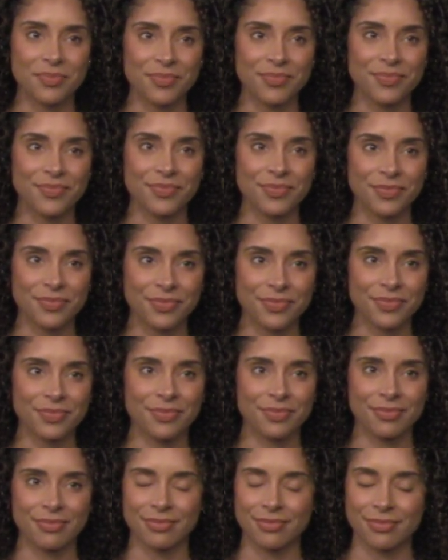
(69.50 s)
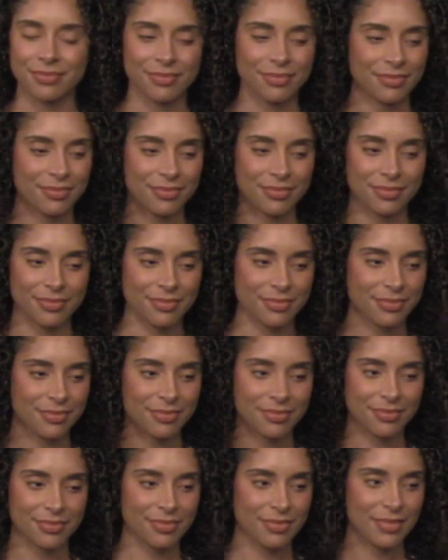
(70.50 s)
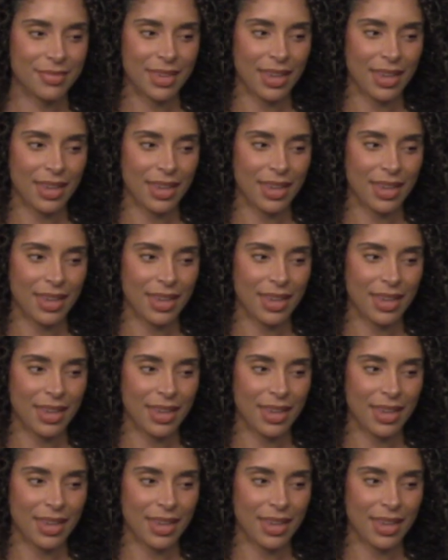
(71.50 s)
(no one is talking)